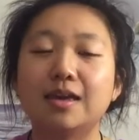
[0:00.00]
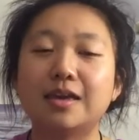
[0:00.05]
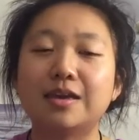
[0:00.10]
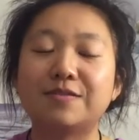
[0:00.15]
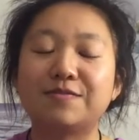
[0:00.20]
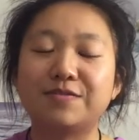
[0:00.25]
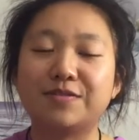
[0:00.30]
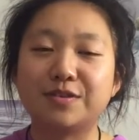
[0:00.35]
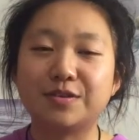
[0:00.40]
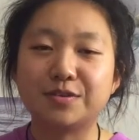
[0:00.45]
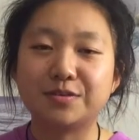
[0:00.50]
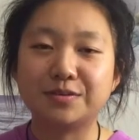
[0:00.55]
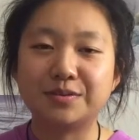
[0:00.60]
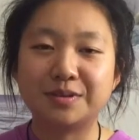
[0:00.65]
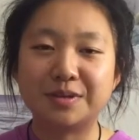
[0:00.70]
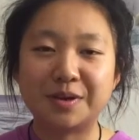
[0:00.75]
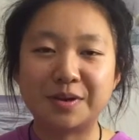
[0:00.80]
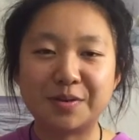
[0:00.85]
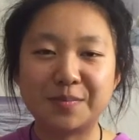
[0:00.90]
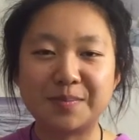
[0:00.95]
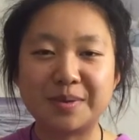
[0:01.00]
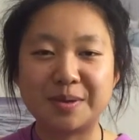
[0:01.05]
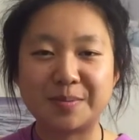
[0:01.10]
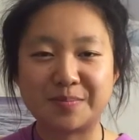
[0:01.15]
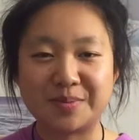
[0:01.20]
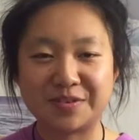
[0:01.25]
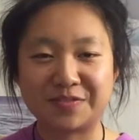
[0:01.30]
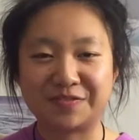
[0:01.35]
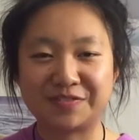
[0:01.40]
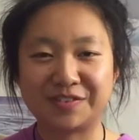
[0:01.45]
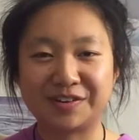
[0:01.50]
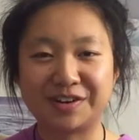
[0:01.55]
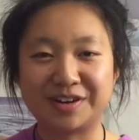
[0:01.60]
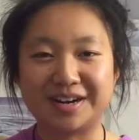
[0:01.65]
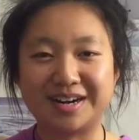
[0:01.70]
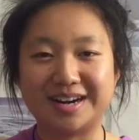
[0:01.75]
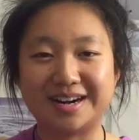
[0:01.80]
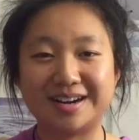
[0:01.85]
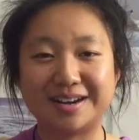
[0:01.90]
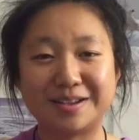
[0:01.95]
If you know me
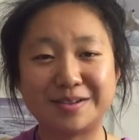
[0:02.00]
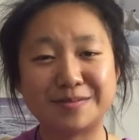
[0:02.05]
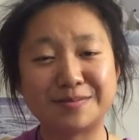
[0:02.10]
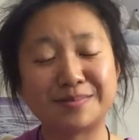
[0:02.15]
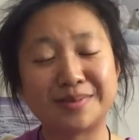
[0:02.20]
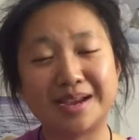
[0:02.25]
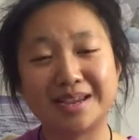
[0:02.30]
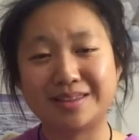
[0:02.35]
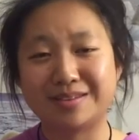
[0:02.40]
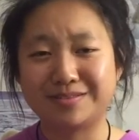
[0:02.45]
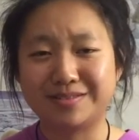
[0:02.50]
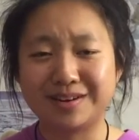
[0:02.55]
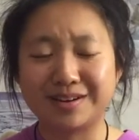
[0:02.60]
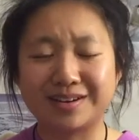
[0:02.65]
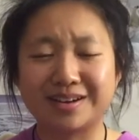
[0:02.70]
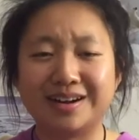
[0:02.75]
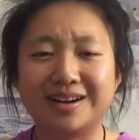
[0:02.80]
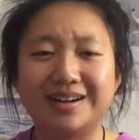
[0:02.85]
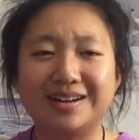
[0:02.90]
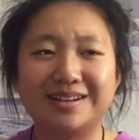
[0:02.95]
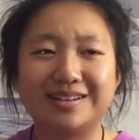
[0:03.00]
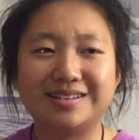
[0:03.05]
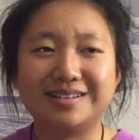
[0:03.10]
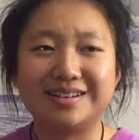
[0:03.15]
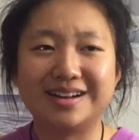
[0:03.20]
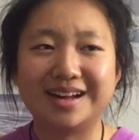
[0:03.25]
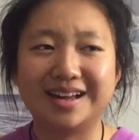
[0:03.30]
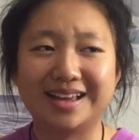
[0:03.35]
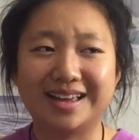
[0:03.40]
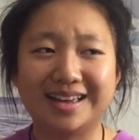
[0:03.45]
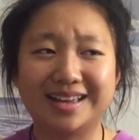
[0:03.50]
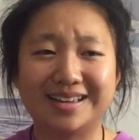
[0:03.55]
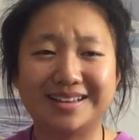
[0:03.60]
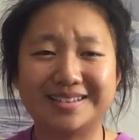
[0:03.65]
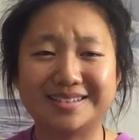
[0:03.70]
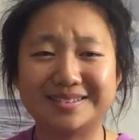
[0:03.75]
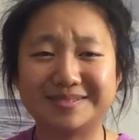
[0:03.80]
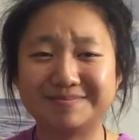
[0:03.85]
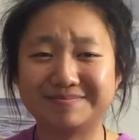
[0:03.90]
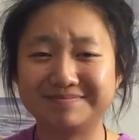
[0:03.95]
before, you might recall
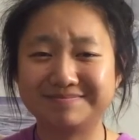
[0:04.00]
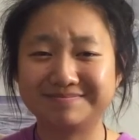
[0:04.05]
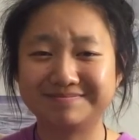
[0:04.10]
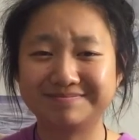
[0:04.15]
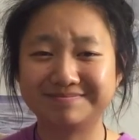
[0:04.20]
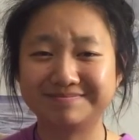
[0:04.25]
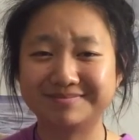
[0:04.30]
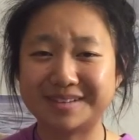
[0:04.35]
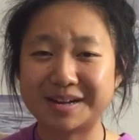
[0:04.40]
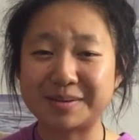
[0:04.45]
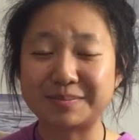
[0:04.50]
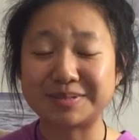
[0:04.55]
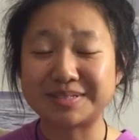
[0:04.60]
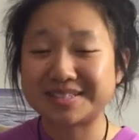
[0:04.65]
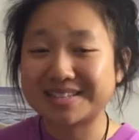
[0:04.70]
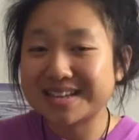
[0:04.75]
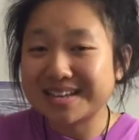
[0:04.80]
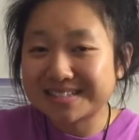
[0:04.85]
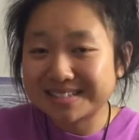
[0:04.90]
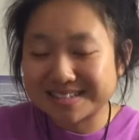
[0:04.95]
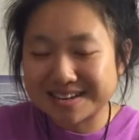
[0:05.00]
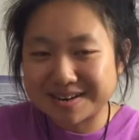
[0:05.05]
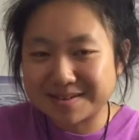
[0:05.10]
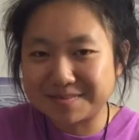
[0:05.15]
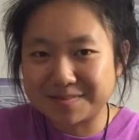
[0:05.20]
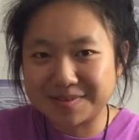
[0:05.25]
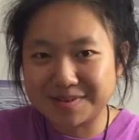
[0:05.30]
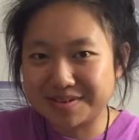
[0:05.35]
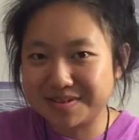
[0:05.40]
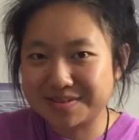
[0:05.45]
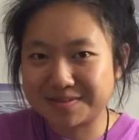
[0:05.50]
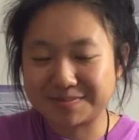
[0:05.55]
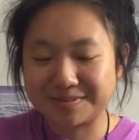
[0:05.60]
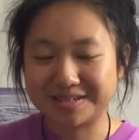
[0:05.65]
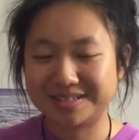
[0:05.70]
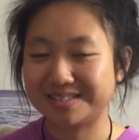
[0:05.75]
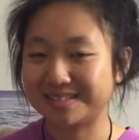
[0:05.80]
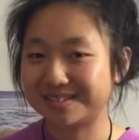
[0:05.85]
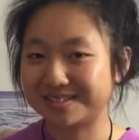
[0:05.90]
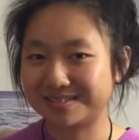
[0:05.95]
how obsessed I was
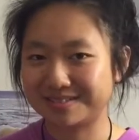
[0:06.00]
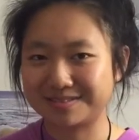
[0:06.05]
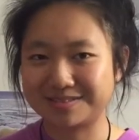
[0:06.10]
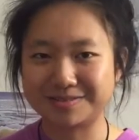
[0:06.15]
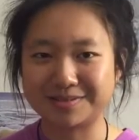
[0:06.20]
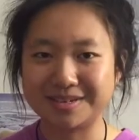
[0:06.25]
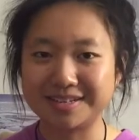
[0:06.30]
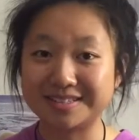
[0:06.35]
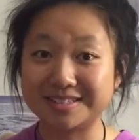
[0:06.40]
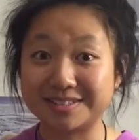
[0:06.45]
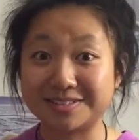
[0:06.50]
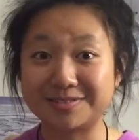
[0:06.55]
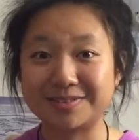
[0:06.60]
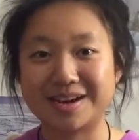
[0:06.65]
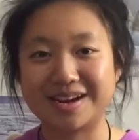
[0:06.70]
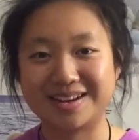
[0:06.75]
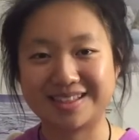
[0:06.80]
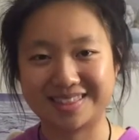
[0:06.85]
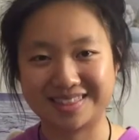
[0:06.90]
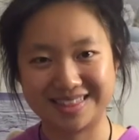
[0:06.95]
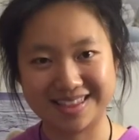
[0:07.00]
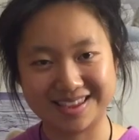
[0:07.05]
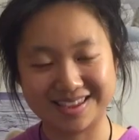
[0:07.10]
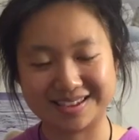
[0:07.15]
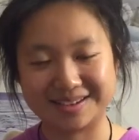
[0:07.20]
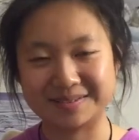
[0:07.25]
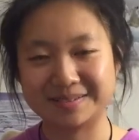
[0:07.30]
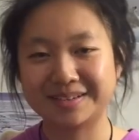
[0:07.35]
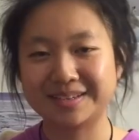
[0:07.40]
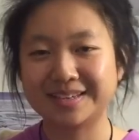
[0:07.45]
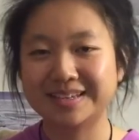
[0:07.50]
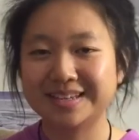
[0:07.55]
with doing the right thing.